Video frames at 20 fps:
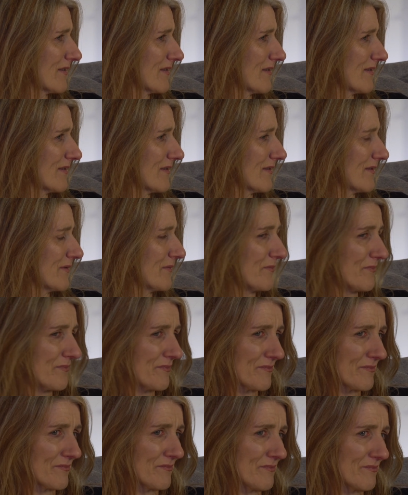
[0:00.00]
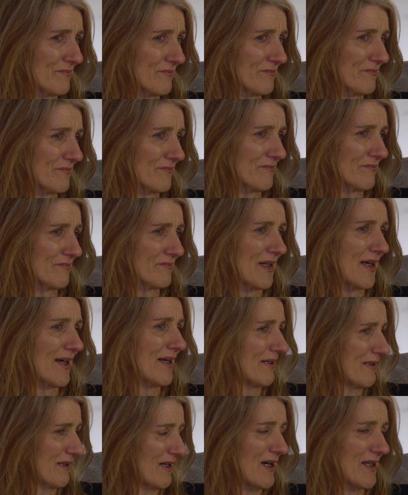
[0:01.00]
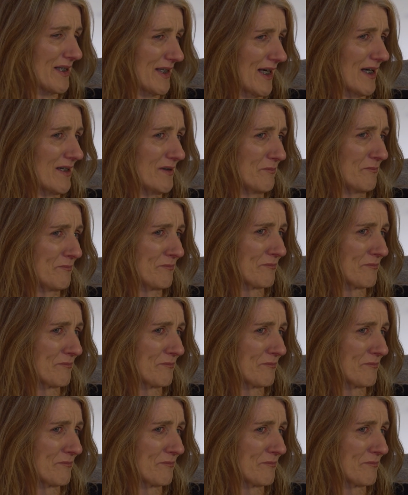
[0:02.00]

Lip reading: Would you have changed that? Would you have gone back